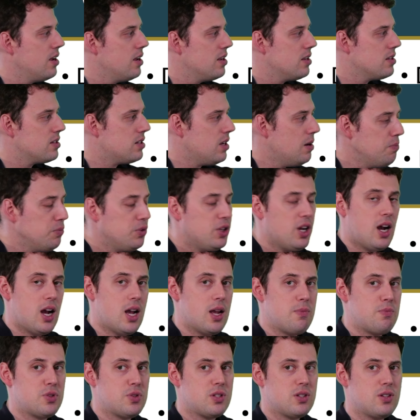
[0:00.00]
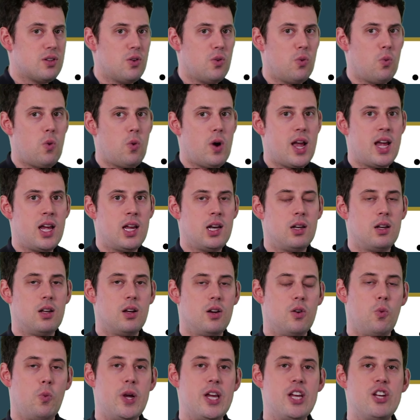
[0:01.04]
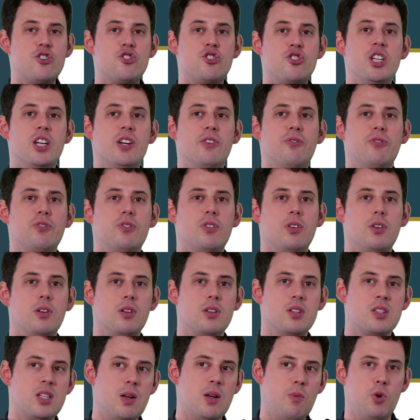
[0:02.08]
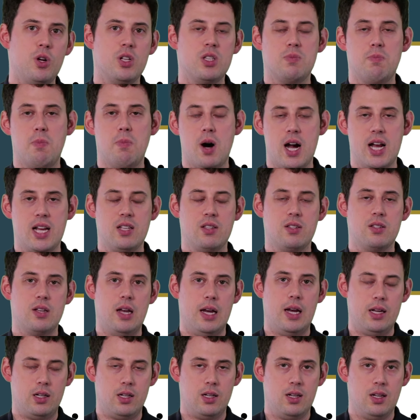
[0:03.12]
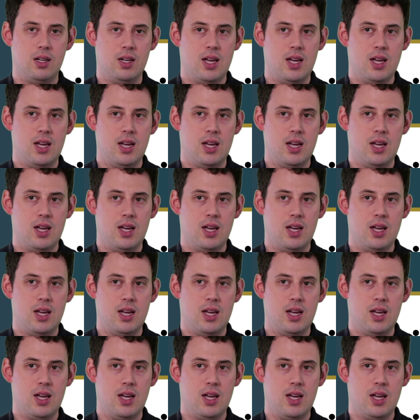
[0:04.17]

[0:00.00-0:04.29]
Sometimes when we shift someone's mindset,